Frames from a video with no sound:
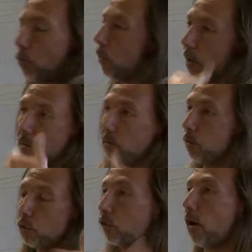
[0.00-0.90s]
do, and
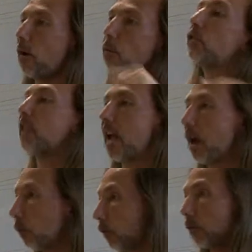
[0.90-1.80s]
you also turn on
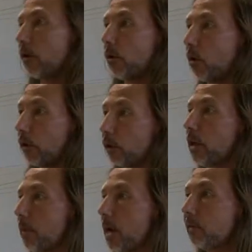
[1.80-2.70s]
sound and turn on other
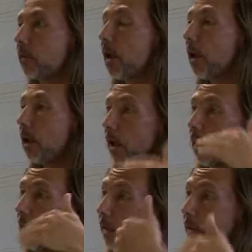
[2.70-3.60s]
DMAs,
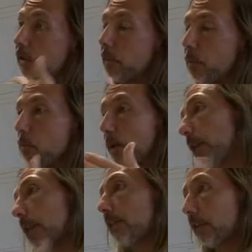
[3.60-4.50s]
uh, the CPU
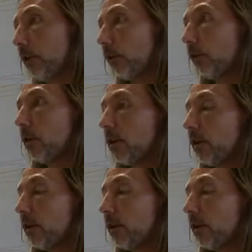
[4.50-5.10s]
basically they steal